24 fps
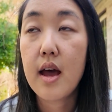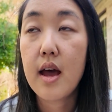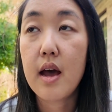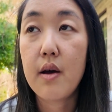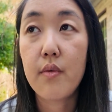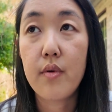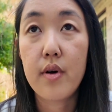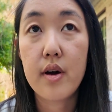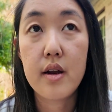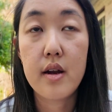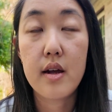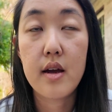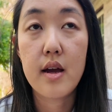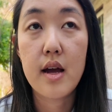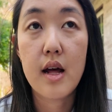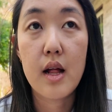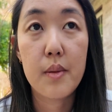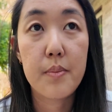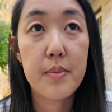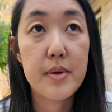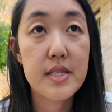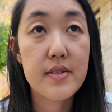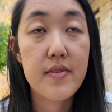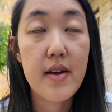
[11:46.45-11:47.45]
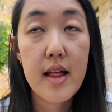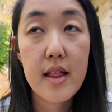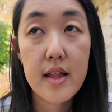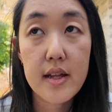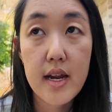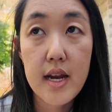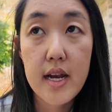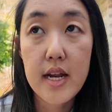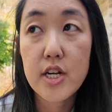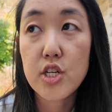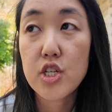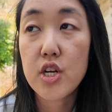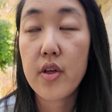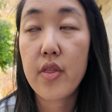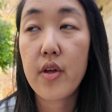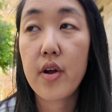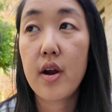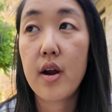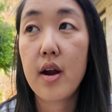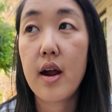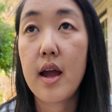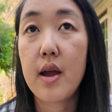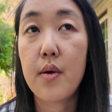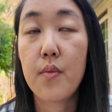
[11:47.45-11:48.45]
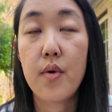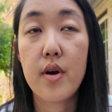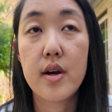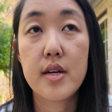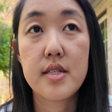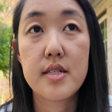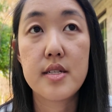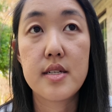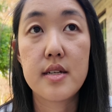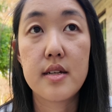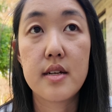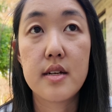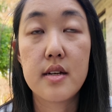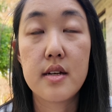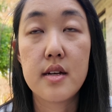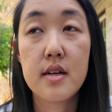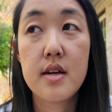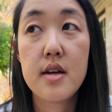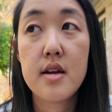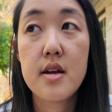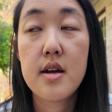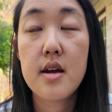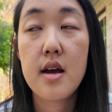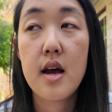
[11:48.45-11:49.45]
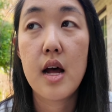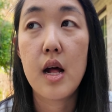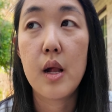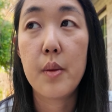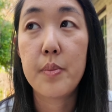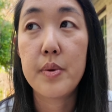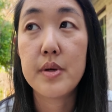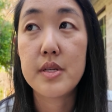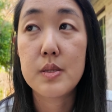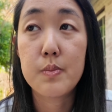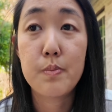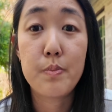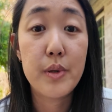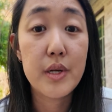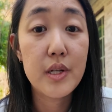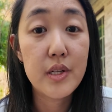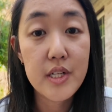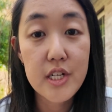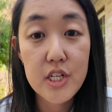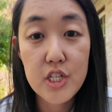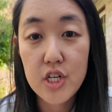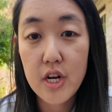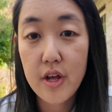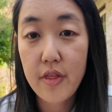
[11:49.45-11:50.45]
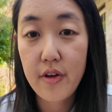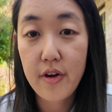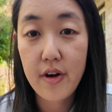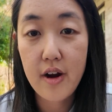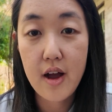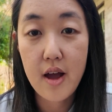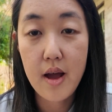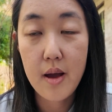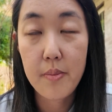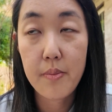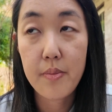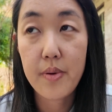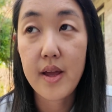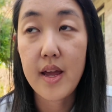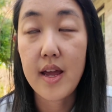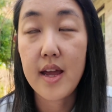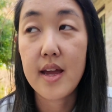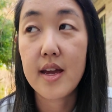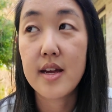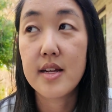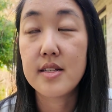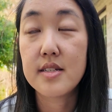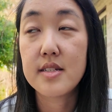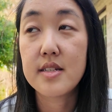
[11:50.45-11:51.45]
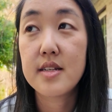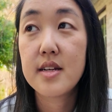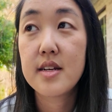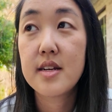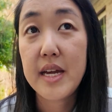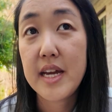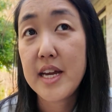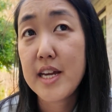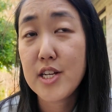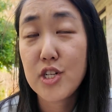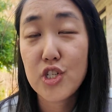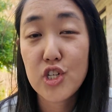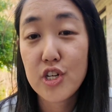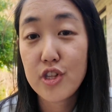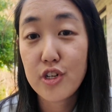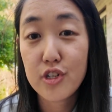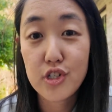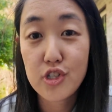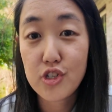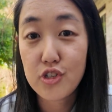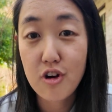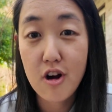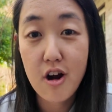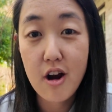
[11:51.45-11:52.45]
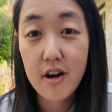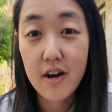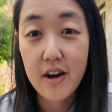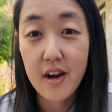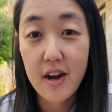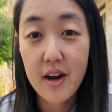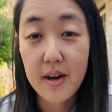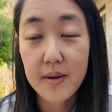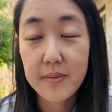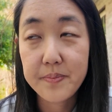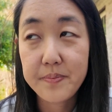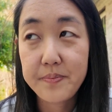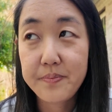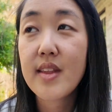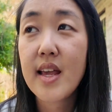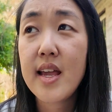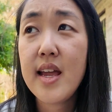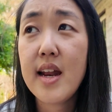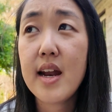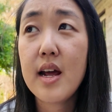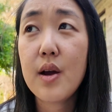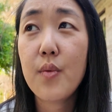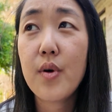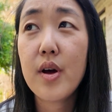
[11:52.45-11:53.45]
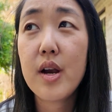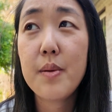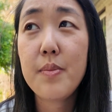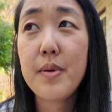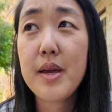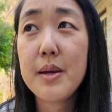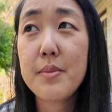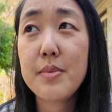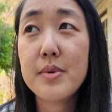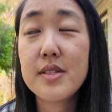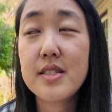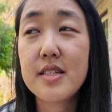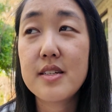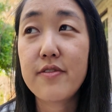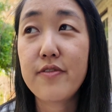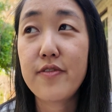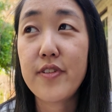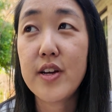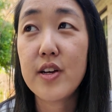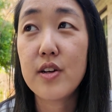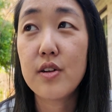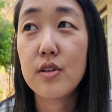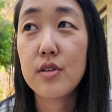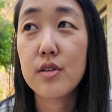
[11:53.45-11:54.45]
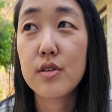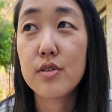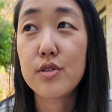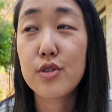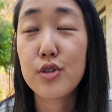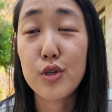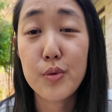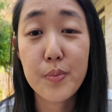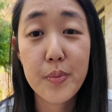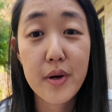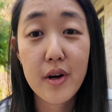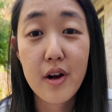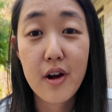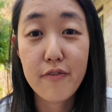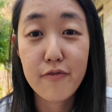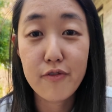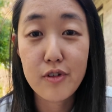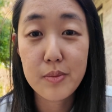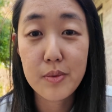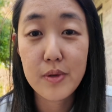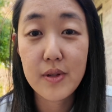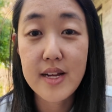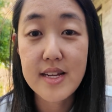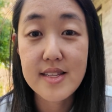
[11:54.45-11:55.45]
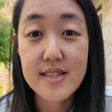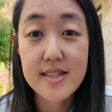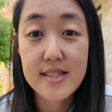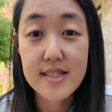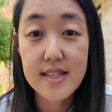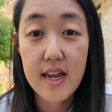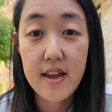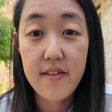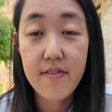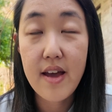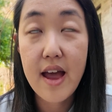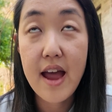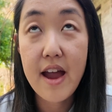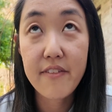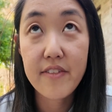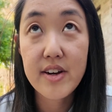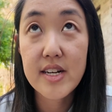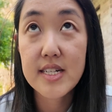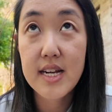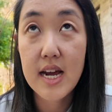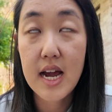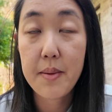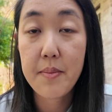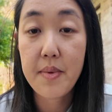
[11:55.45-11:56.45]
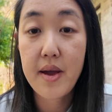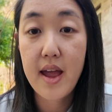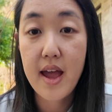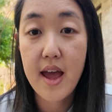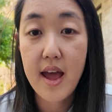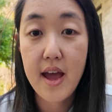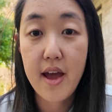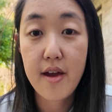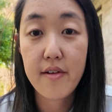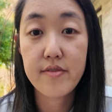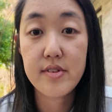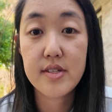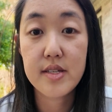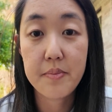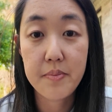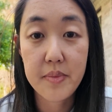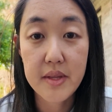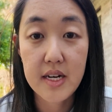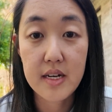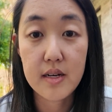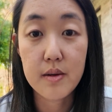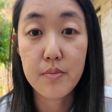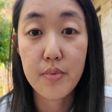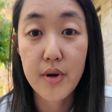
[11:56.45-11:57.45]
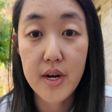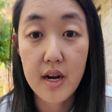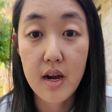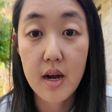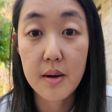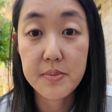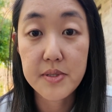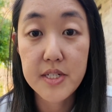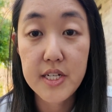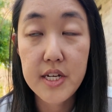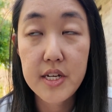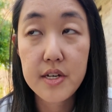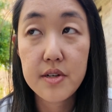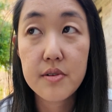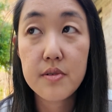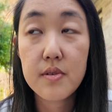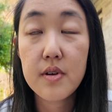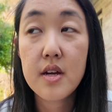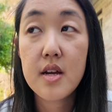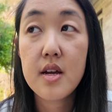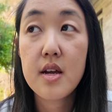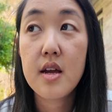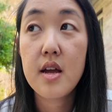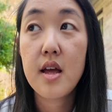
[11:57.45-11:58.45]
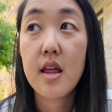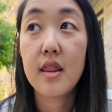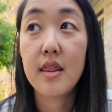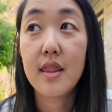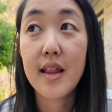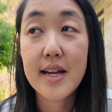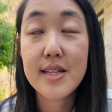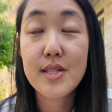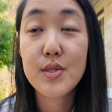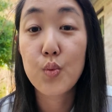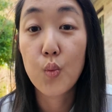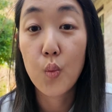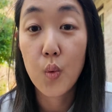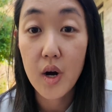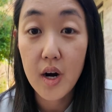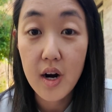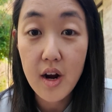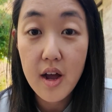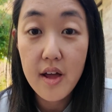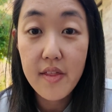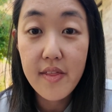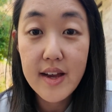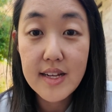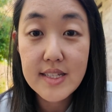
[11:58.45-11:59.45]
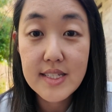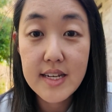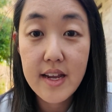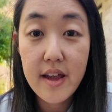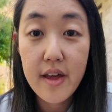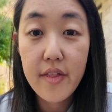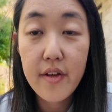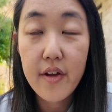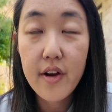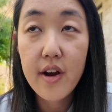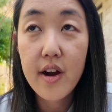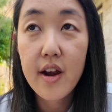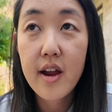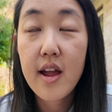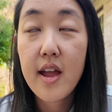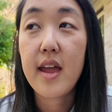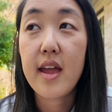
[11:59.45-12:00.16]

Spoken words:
I want to help us validate each other. I want to help us build each other up and make each other stronger. And I want to be able to feel super comfortable and safe every time I have something to bring up to you. Let's work on that together.